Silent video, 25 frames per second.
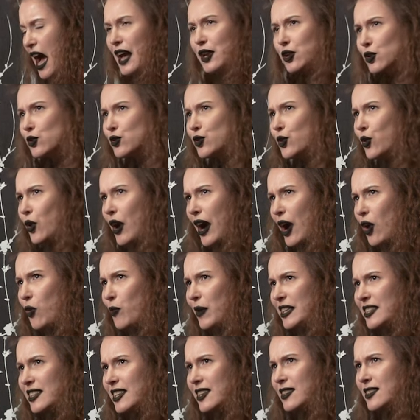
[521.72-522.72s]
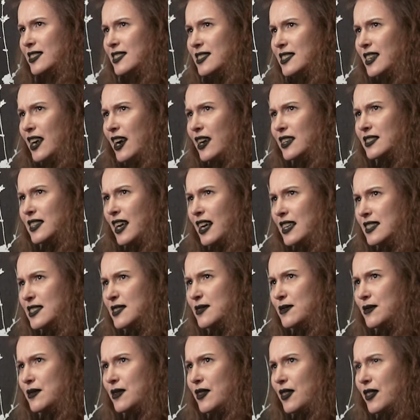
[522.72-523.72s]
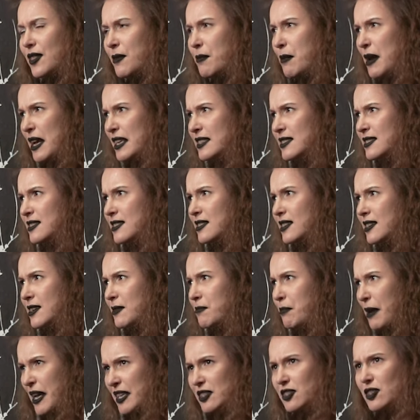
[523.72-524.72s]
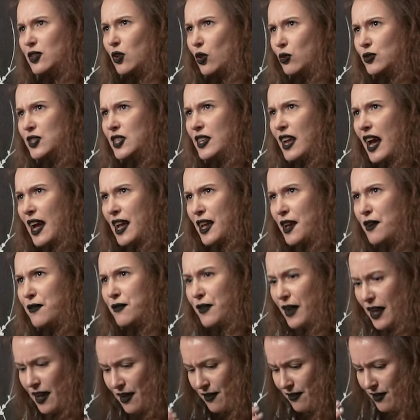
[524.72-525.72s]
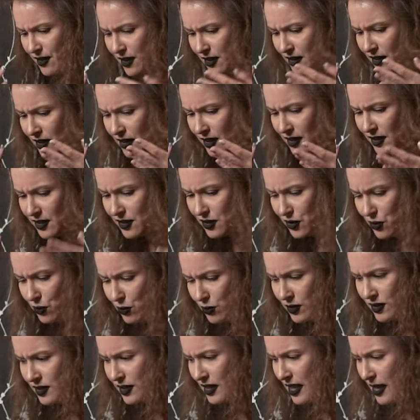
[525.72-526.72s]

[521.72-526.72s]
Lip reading: I don't know how, but Killstar does the best pet clothing I have ever used,